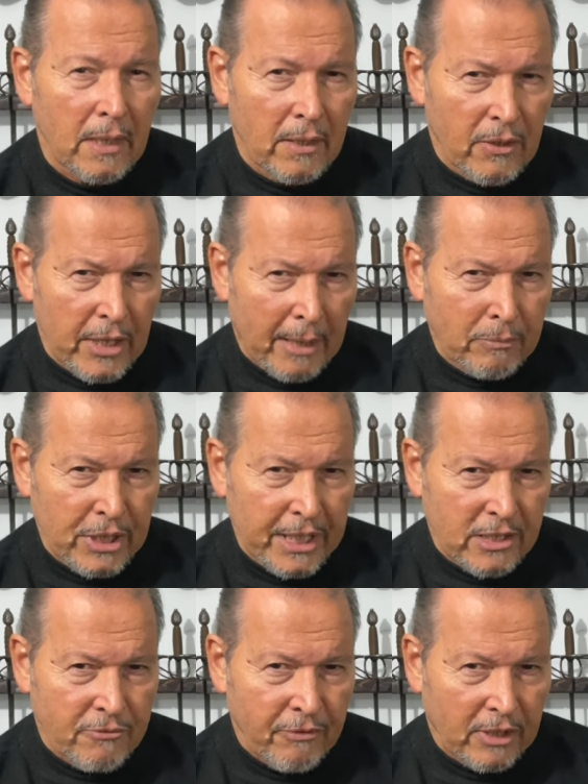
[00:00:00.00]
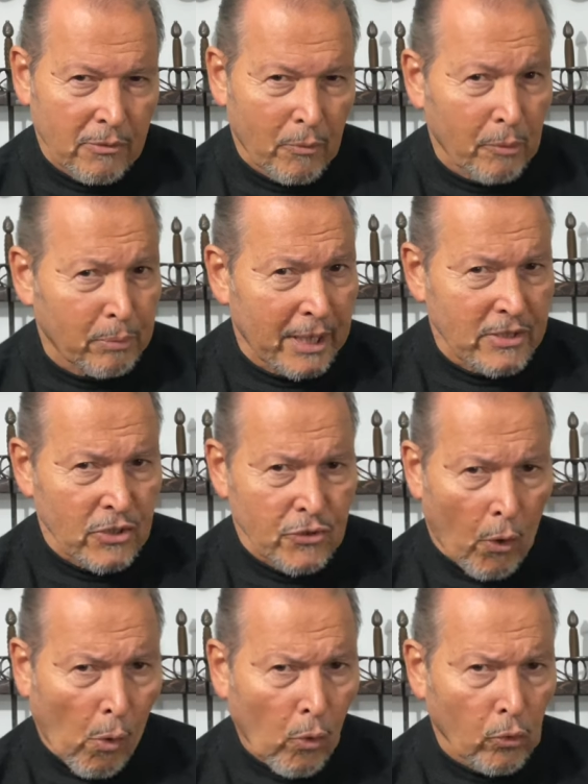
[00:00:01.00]
The MDS victim replaces
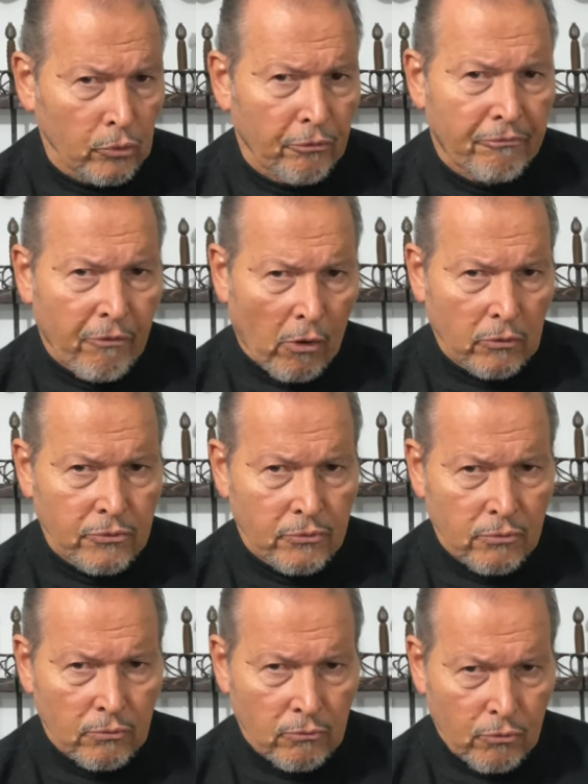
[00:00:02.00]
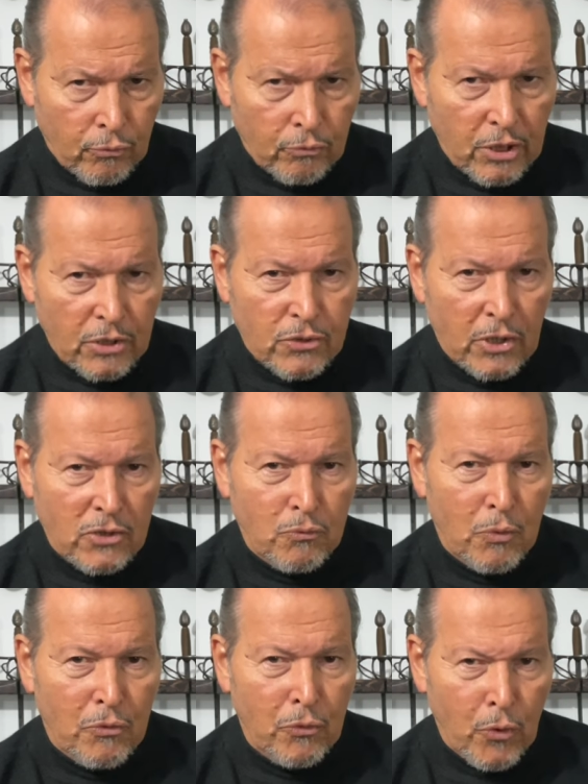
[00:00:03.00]
old false true teachings
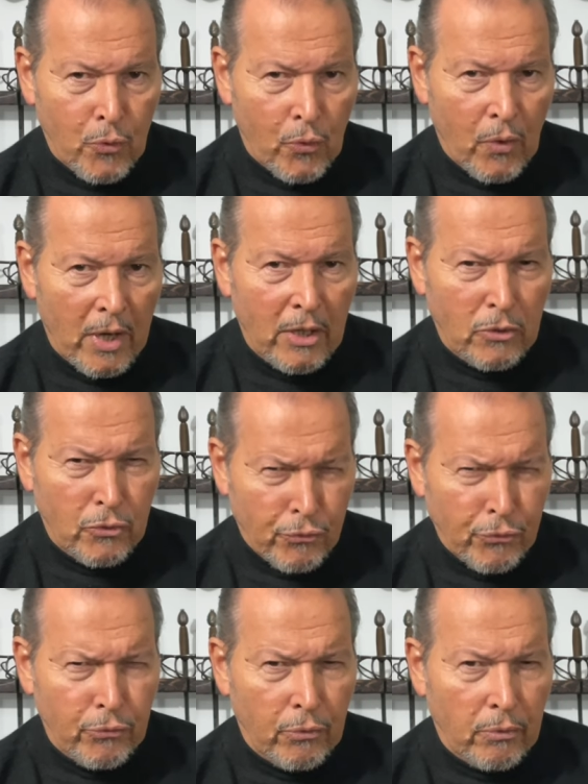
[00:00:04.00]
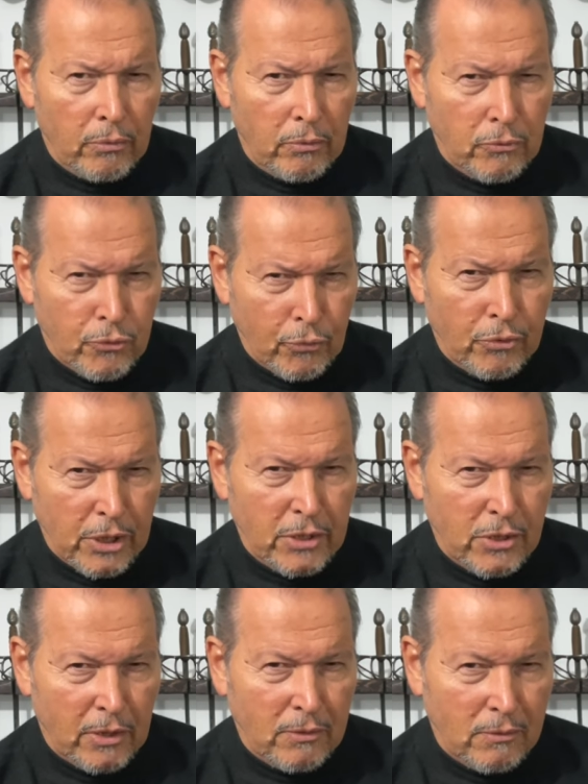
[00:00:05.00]
with new true true
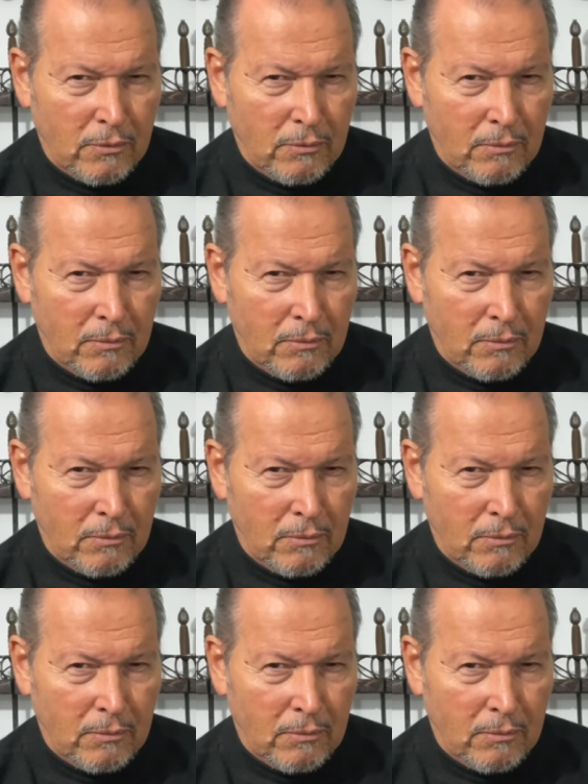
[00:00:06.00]
teachings.